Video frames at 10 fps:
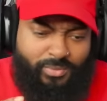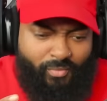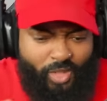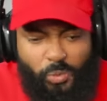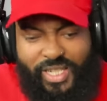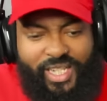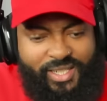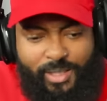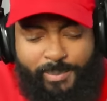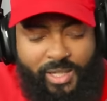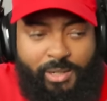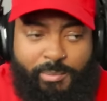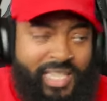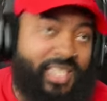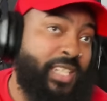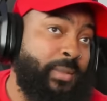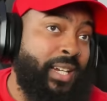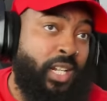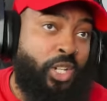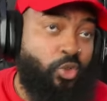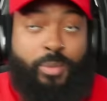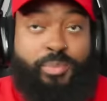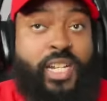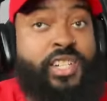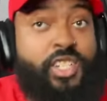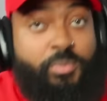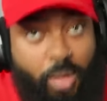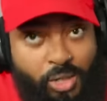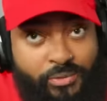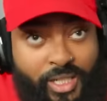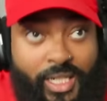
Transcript: we can't sit up here and make it seem like Triple H is perfect.